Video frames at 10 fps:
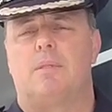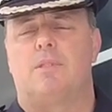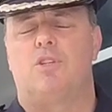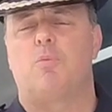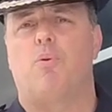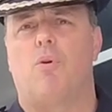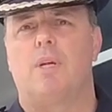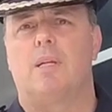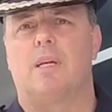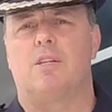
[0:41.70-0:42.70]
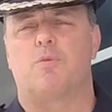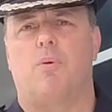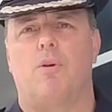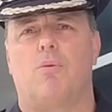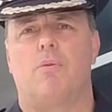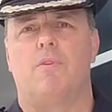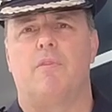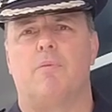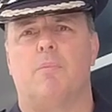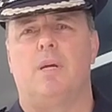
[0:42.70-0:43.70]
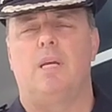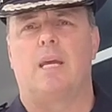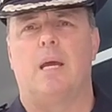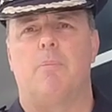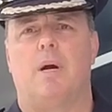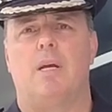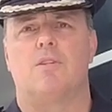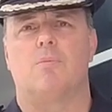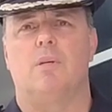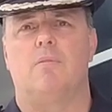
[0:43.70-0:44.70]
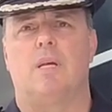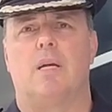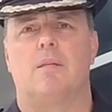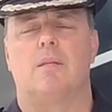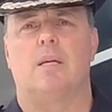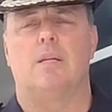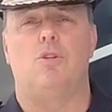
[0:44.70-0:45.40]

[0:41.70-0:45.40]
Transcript: Disappointingly, despite all of the different media campaigns that we've done,